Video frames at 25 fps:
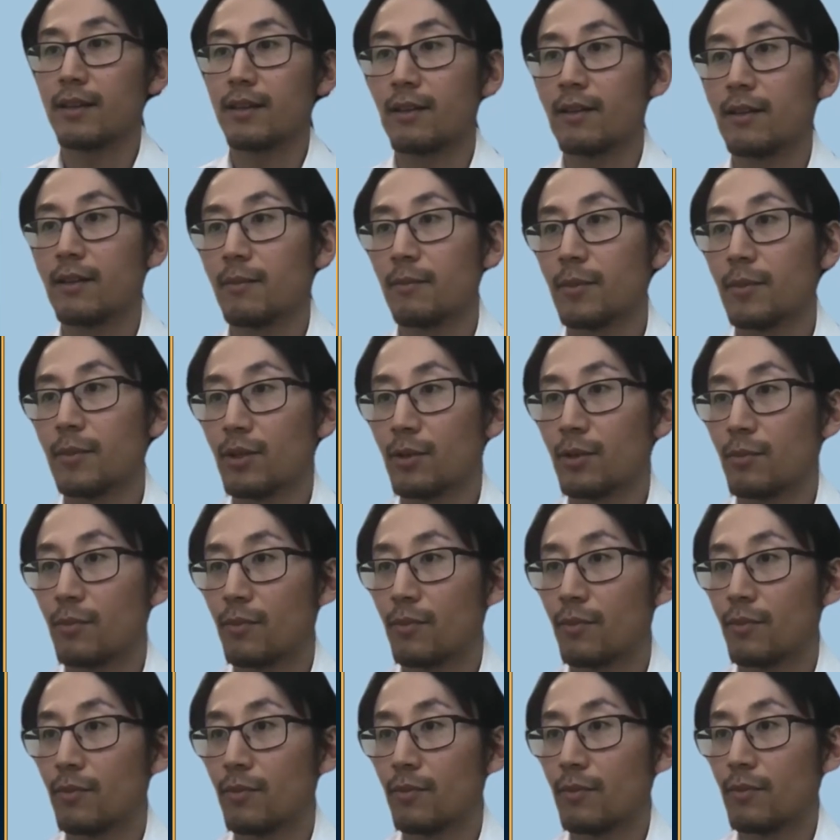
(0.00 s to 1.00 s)
the
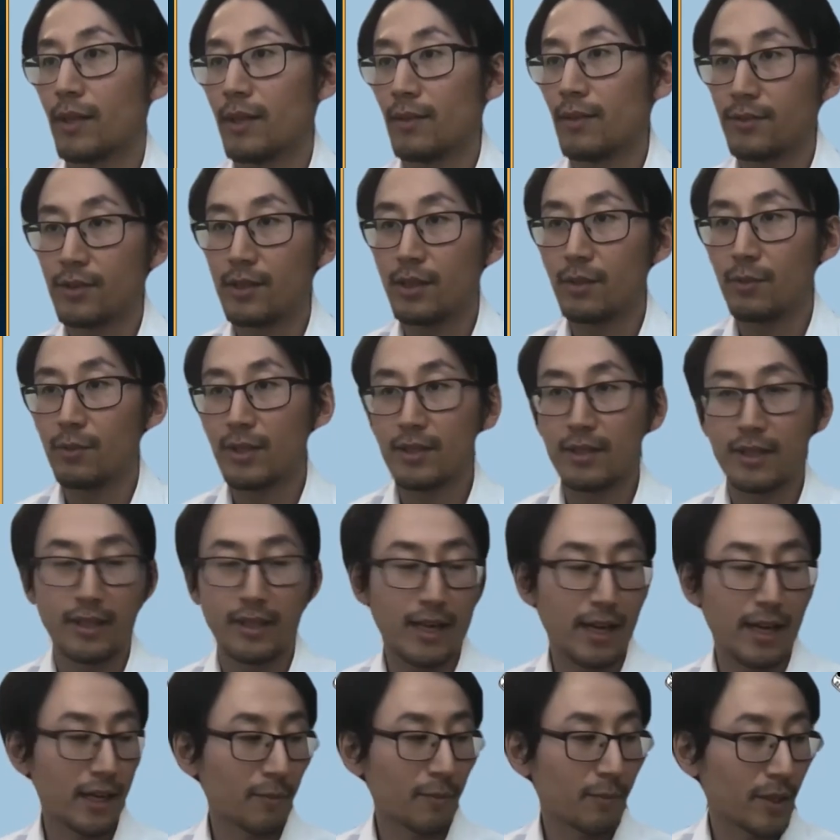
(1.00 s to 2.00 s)
bottom left here, we see an
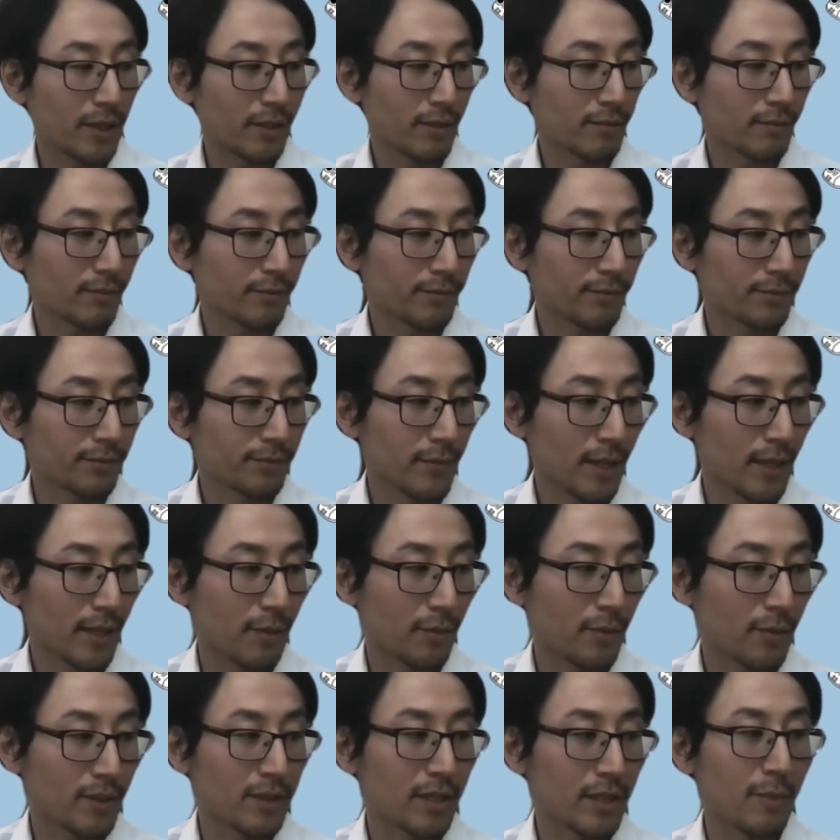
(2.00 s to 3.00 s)
act button. And
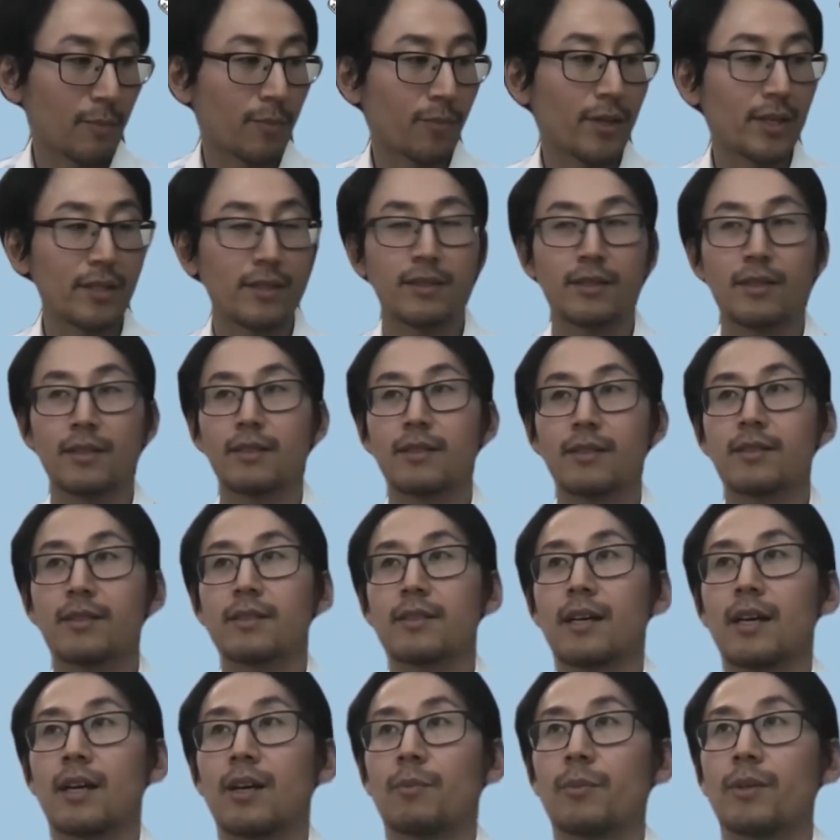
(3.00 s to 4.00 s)
once I press this,
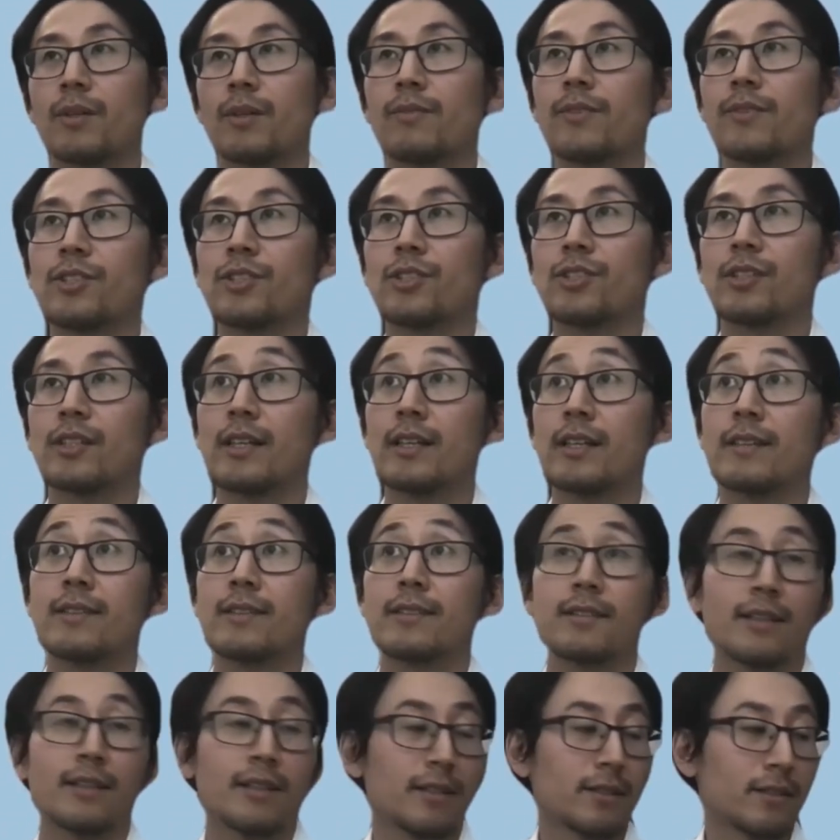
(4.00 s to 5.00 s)
I'll be officially
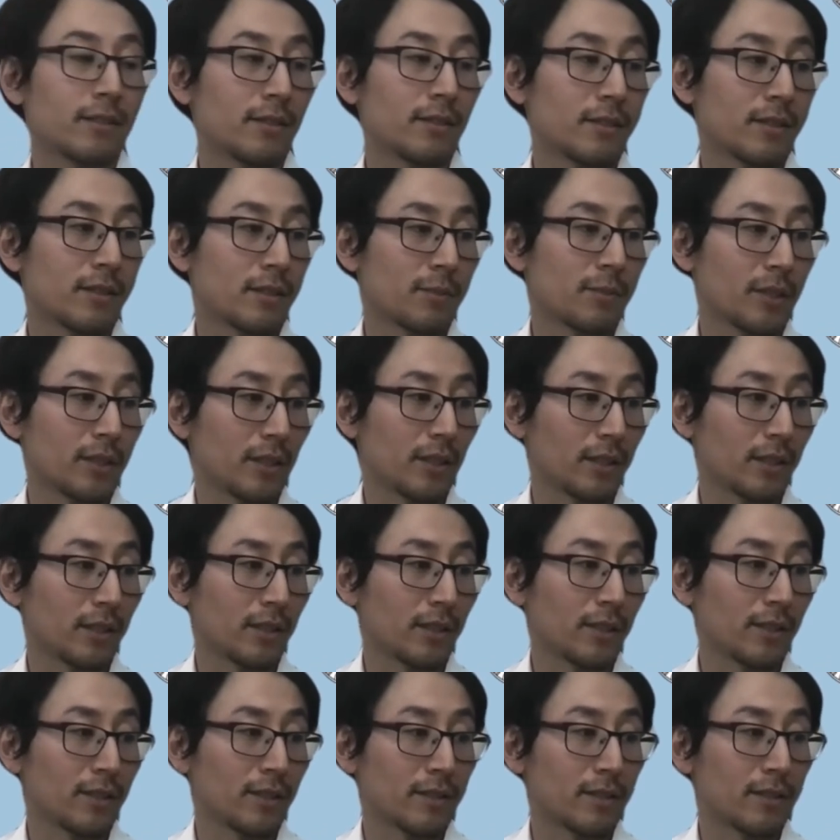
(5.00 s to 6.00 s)
assigned to this particular
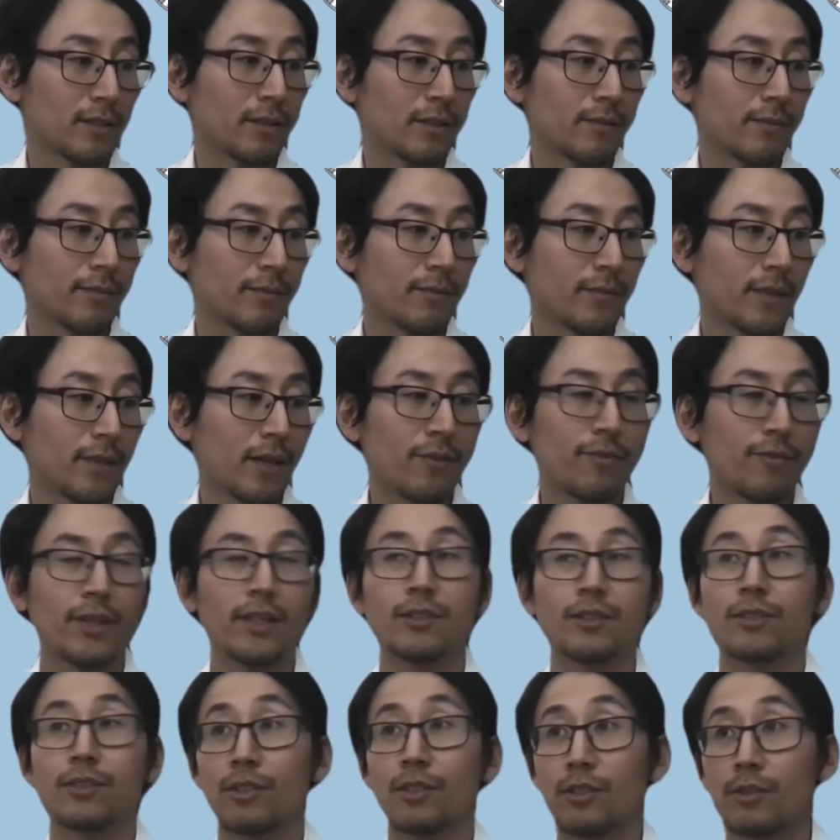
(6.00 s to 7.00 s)
incident. Now, if I
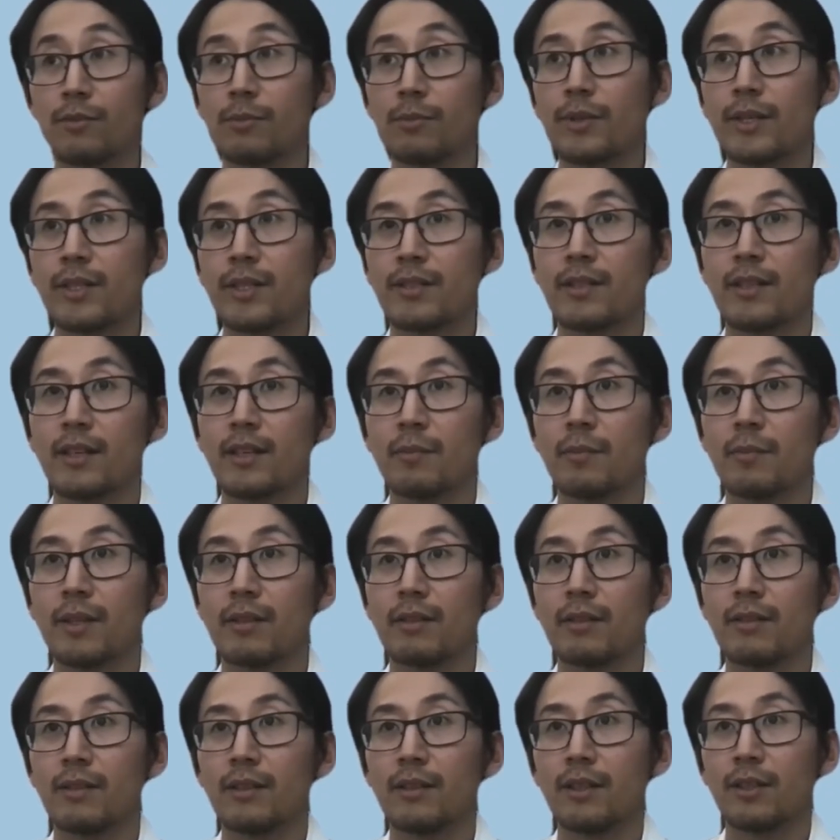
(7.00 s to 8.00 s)
don't press the act
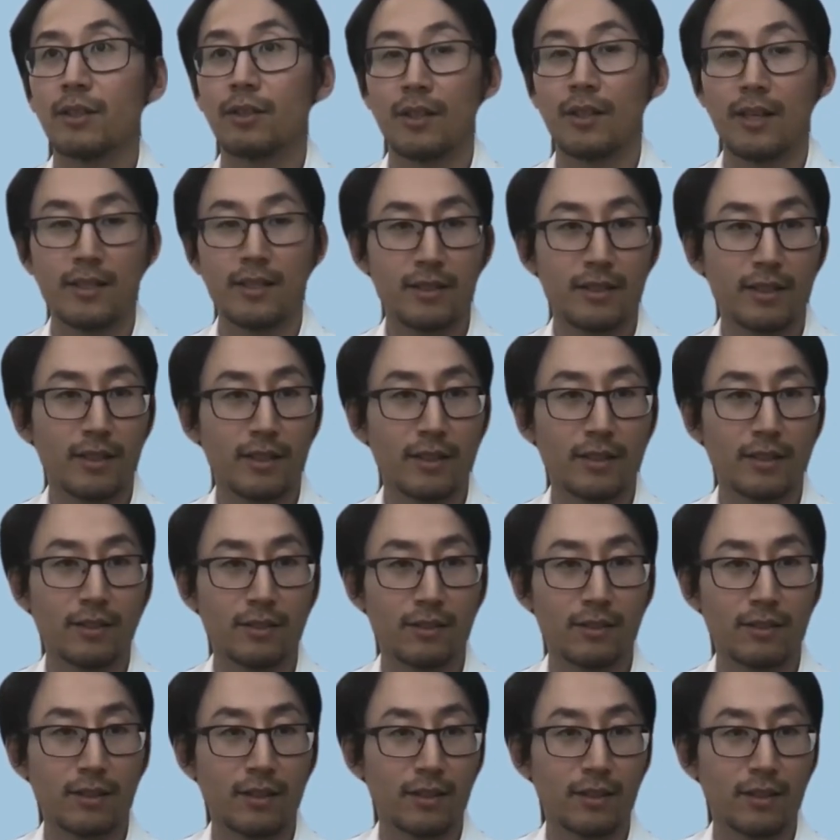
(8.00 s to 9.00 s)
button, it'll escalate
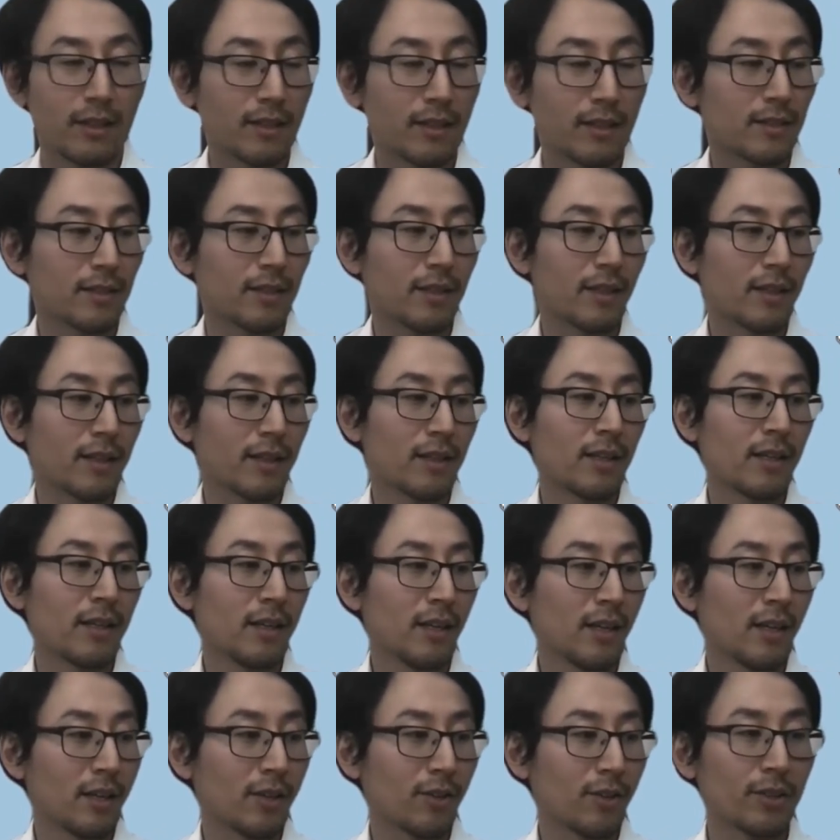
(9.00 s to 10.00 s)
to the next layer
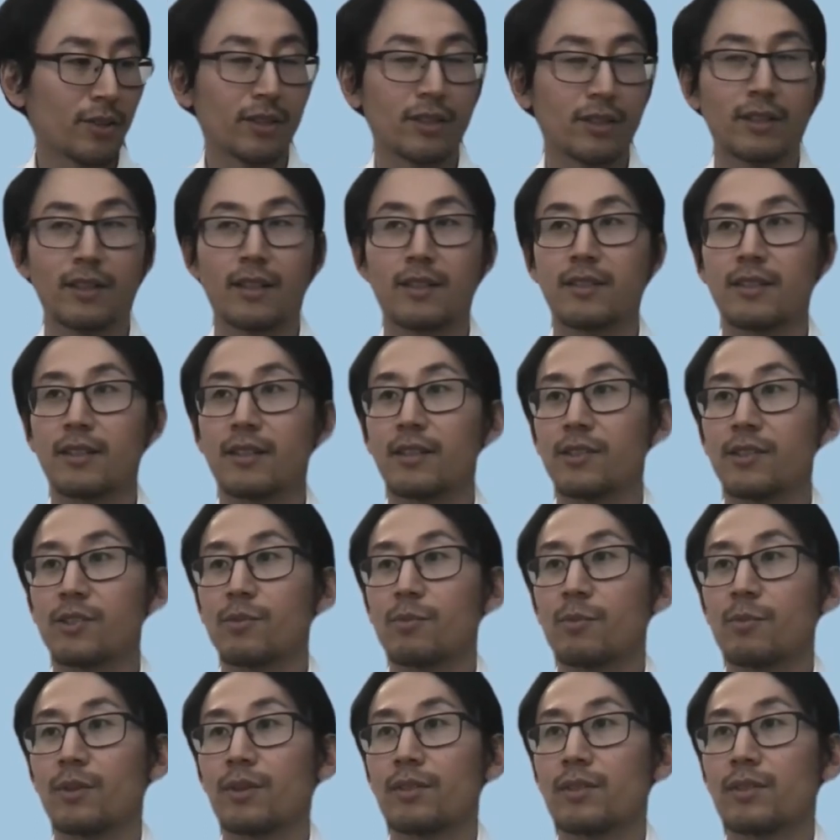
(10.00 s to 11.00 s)
according to the
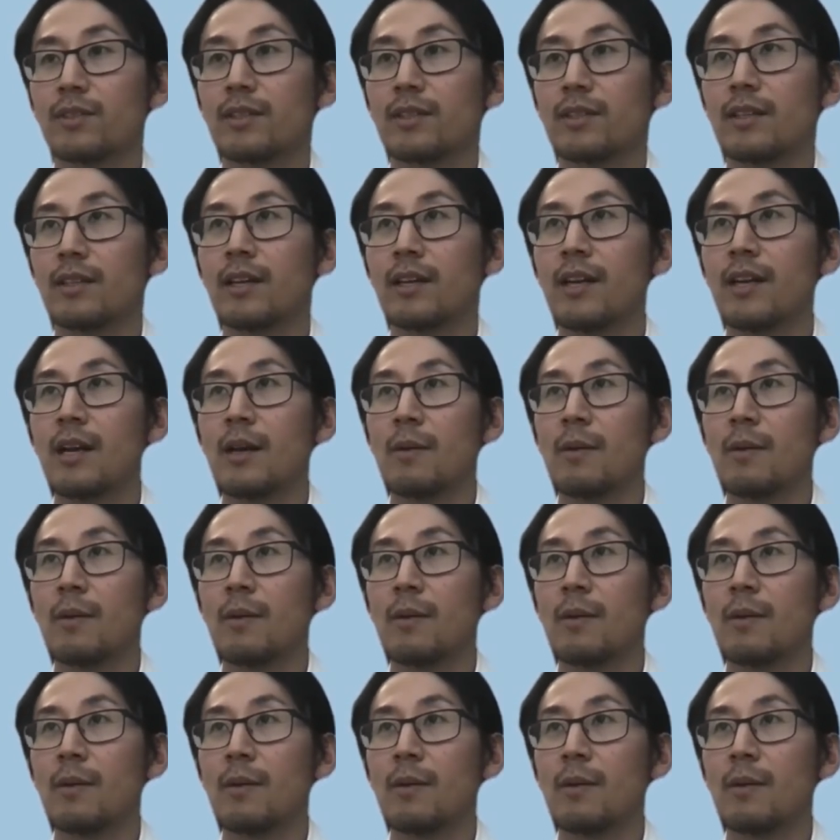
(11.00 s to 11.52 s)
escalation policy.